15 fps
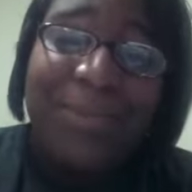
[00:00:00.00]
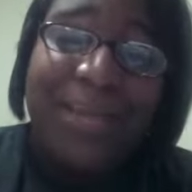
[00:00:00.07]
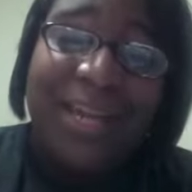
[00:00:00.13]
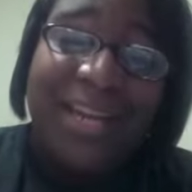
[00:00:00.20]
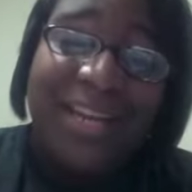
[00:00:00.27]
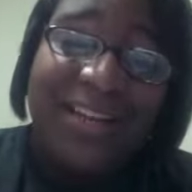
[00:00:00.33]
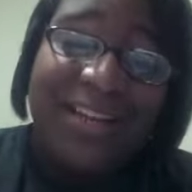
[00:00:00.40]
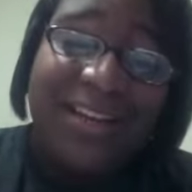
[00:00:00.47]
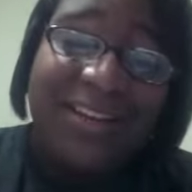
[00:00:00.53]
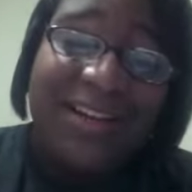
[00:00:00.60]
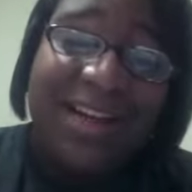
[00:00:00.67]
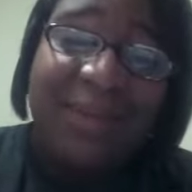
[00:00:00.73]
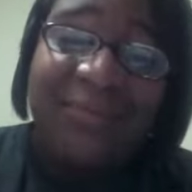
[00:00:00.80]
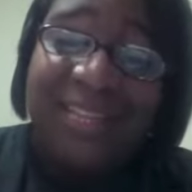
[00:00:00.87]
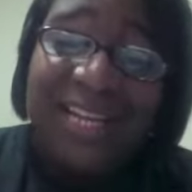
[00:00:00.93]
And uh,
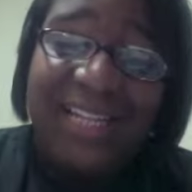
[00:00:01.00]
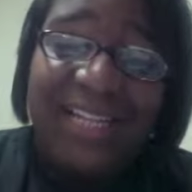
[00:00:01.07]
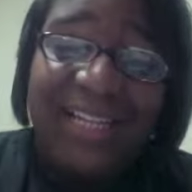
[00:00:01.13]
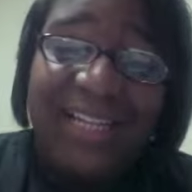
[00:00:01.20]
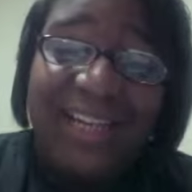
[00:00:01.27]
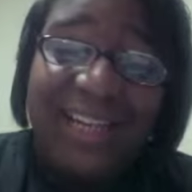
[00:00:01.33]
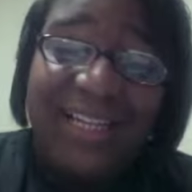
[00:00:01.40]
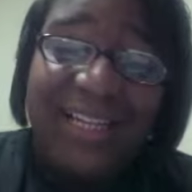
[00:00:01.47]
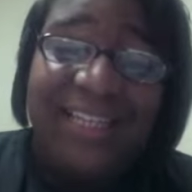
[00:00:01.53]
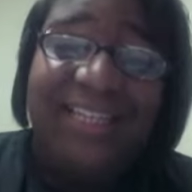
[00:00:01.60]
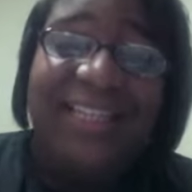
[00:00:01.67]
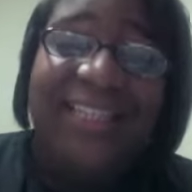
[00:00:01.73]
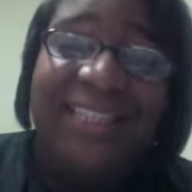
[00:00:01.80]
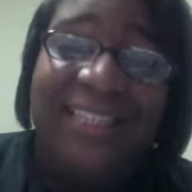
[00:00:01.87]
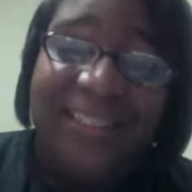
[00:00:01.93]
I'm seeing the light at the end of
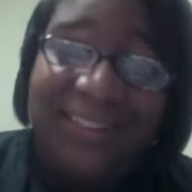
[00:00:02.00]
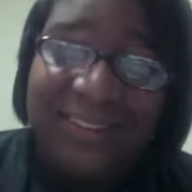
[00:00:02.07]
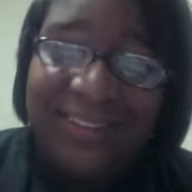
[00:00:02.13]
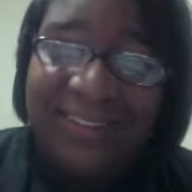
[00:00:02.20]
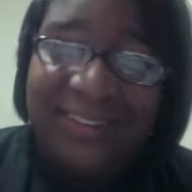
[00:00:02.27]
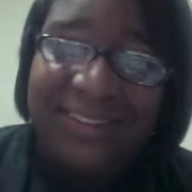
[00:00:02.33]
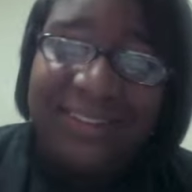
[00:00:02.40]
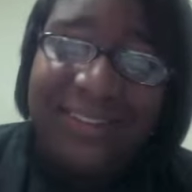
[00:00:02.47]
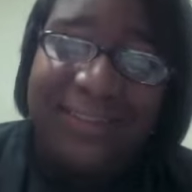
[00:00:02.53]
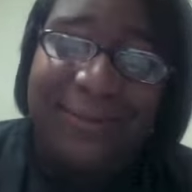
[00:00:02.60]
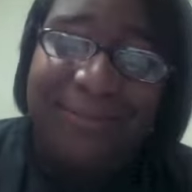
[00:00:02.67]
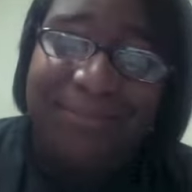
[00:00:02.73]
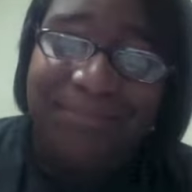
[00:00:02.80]
the tunnel. So.